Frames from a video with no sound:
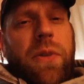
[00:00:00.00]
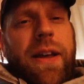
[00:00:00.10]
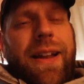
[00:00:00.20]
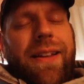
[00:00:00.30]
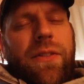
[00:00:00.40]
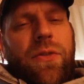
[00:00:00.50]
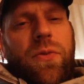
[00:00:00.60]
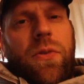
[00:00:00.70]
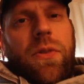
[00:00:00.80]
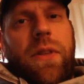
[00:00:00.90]
with that as
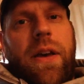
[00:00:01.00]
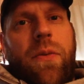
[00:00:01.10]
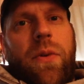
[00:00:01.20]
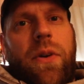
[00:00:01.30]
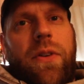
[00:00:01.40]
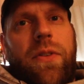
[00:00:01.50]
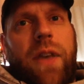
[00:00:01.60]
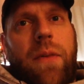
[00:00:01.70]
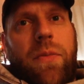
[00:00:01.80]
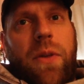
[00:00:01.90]
usual. That was
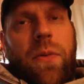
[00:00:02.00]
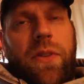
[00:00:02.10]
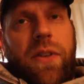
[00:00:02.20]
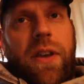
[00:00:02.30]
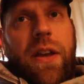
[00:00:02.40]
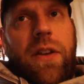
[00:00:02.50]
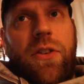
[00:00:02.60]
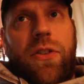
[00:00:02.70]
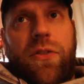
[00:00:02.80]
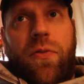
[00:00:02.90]
empty once again,
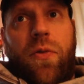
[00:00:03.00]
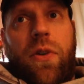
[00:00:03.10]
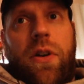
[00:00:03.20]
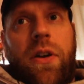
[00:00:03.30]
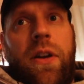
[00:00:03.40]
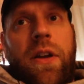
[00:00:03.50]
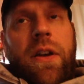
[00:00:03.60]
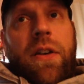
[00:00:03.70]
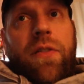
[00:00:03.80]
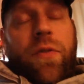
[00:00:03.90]
just for
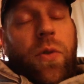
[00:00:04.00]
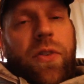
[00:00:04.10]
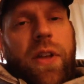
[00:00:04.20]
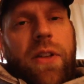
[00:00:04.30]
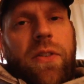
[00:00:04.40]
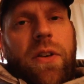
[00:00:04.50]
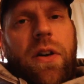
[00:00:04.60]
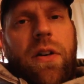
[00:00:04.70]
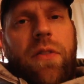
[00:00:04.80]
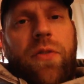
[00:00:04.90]
4 sets
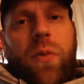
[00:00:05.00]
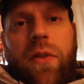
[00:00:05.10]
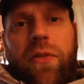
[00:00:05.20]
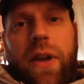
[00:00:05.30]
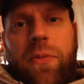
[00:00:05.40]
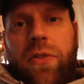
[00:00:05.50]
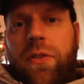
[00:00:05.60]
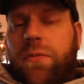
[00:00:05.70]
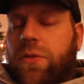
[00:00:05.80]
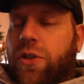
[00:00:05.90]
of 12 reps.
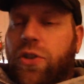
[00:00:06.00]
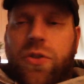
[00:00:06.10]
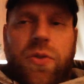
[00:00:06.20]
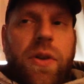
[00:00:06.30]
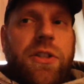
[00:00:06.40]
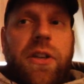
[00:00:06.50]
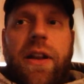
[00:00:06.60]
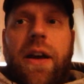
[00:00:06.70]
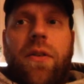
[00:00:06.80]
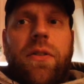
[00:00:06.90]
Just stretching
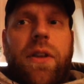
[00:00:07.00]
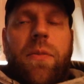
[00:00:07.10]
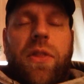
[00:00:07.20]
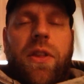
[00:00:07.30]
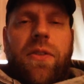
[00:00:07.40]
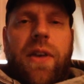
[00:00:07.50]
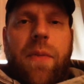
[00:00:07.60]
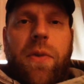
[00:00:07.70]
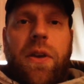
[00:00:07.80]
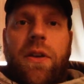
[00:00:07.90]
it out, keeping things
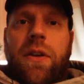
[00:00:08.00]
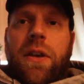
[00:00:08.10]
happy.